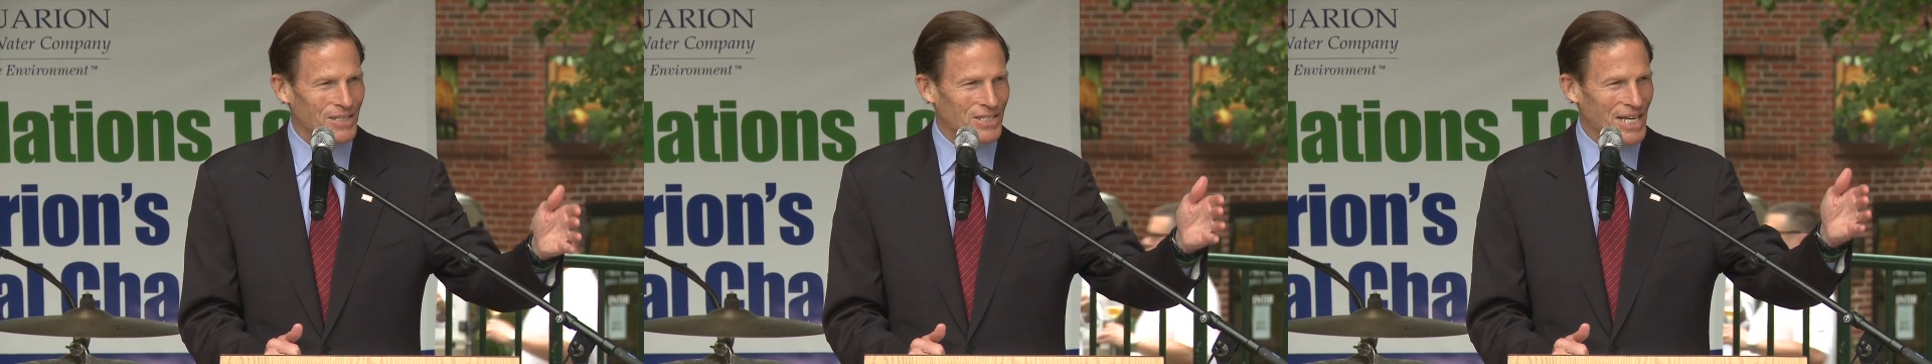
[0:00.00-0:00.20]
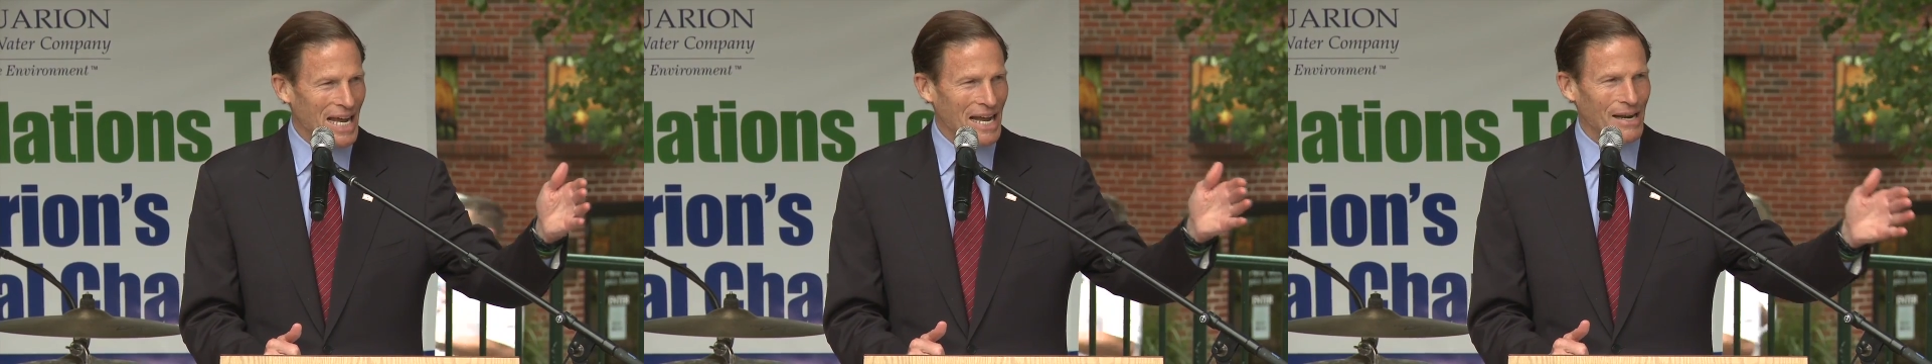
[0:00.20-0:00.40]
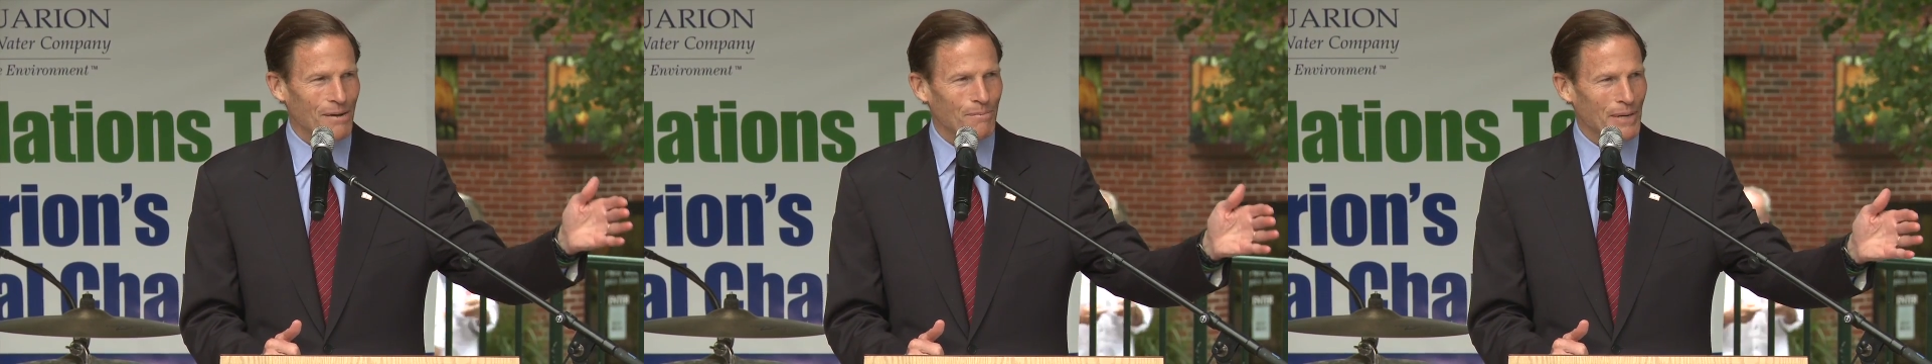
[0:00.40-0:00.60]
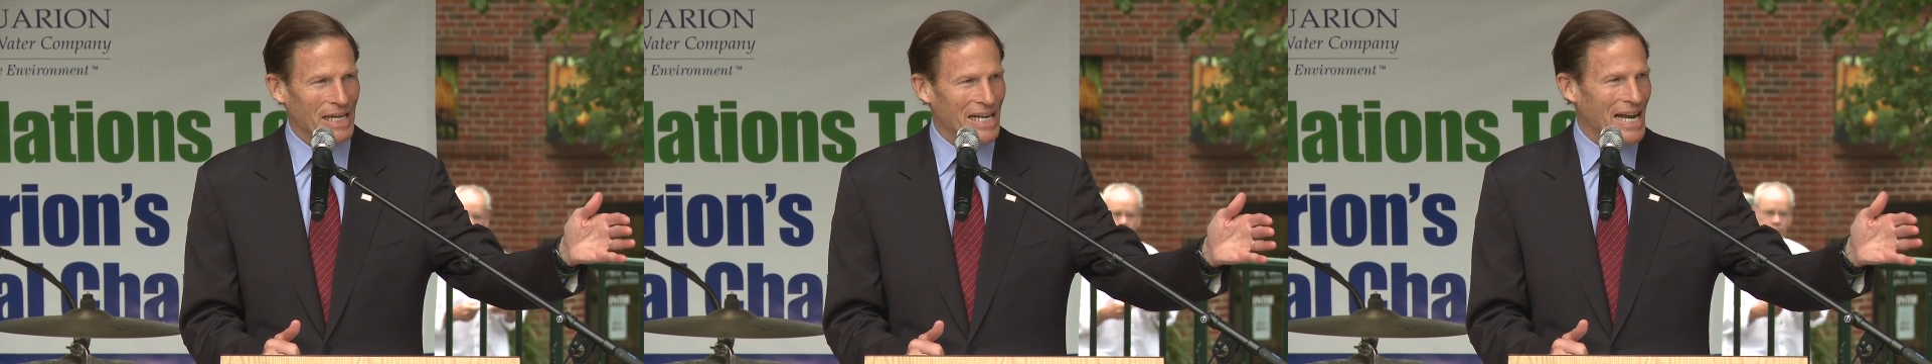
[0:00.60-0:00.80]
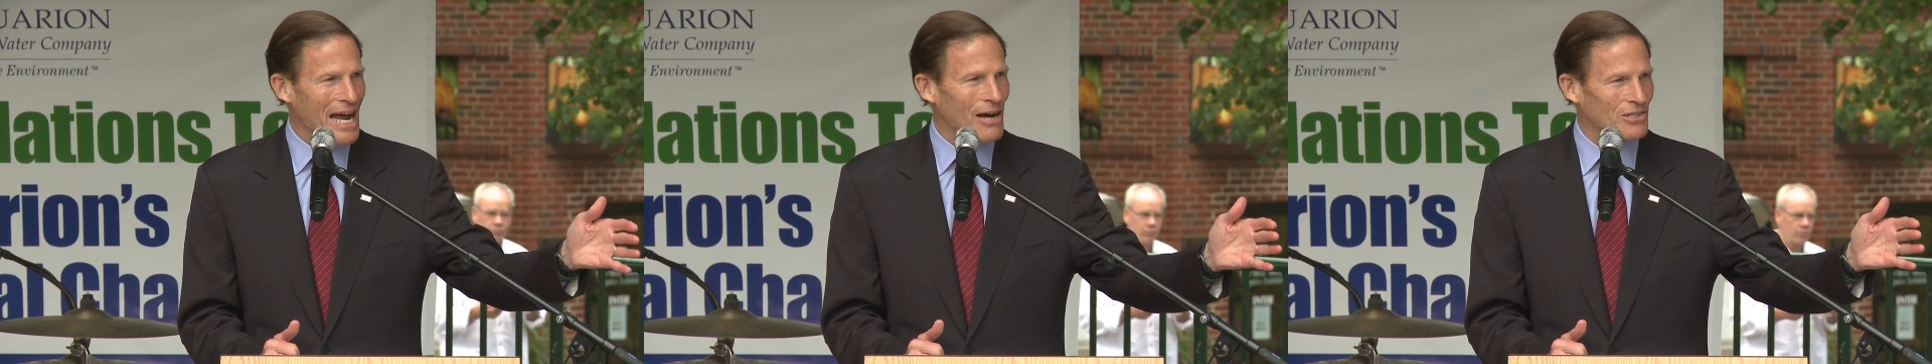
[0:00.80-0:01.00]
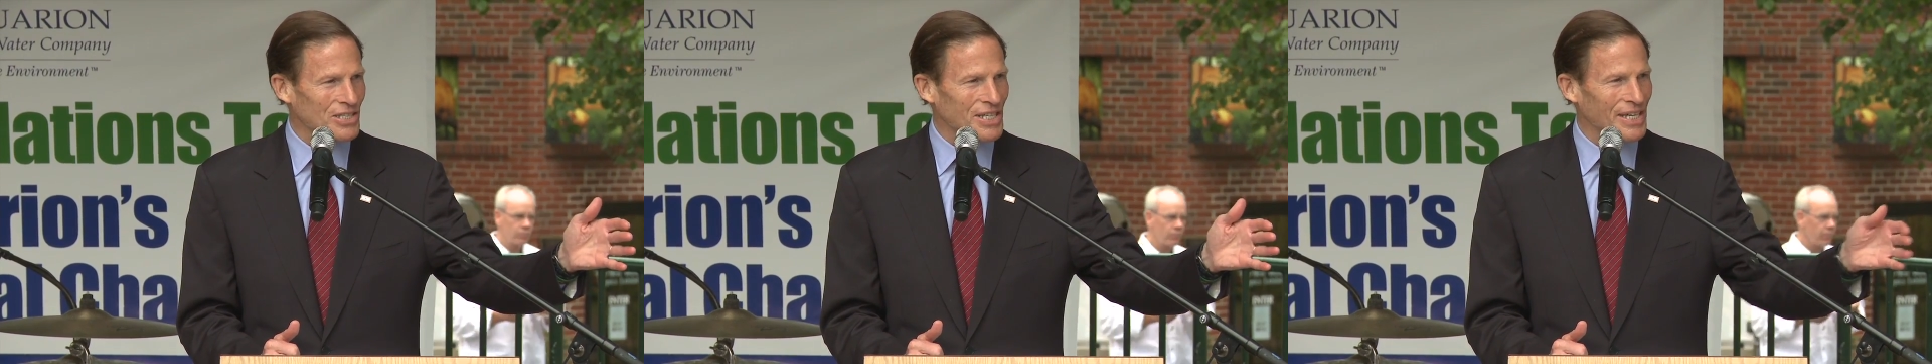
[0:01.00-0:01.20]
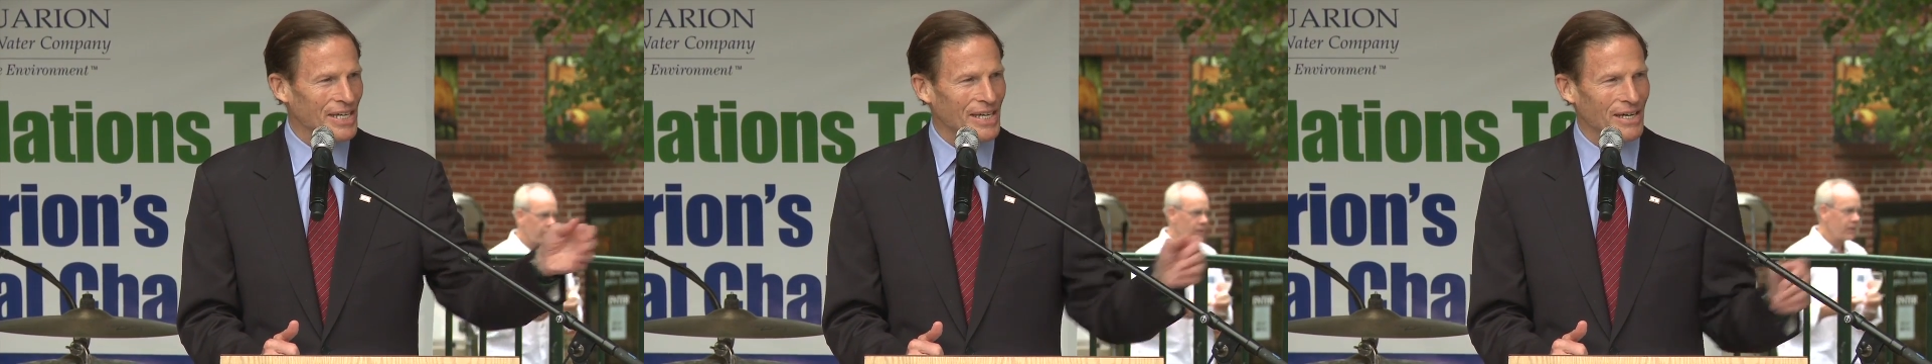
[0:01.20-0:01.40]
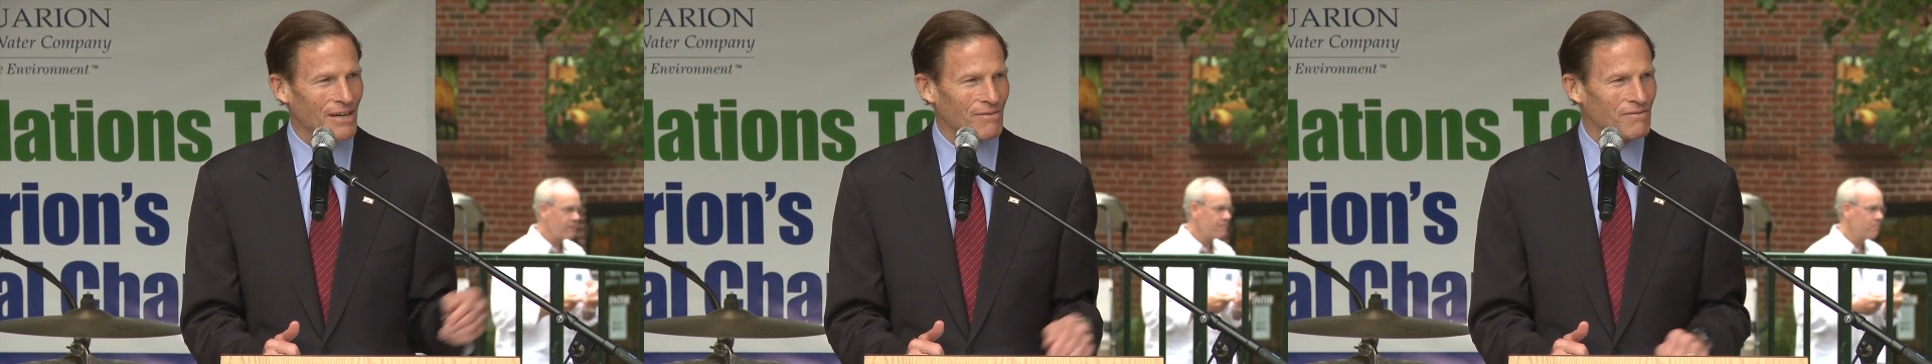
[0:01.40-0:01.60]
Jack
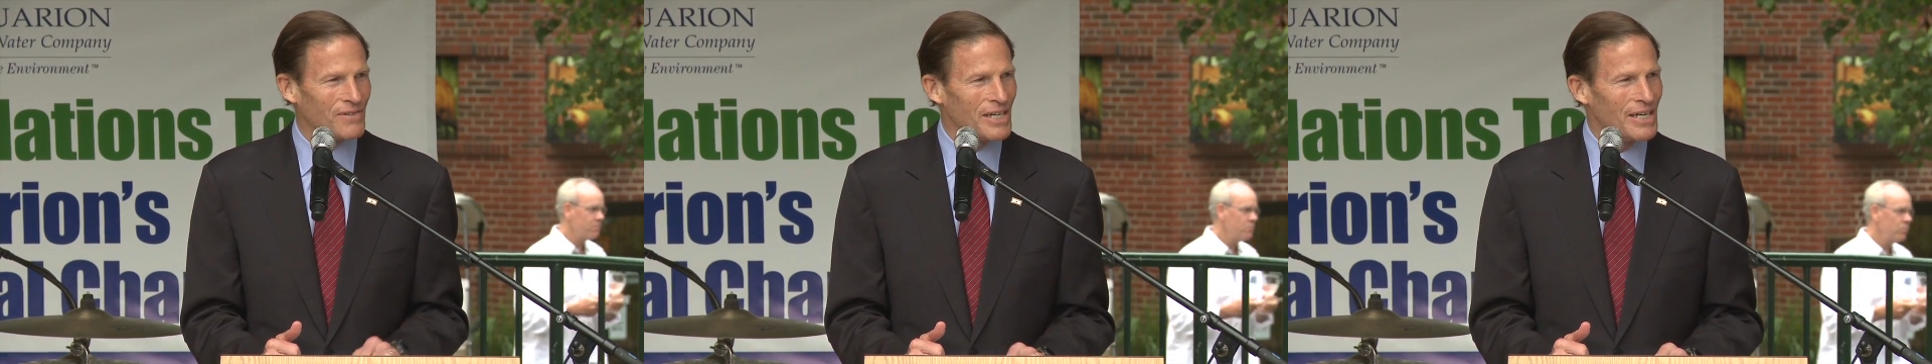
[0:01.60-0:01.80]
Bukowski of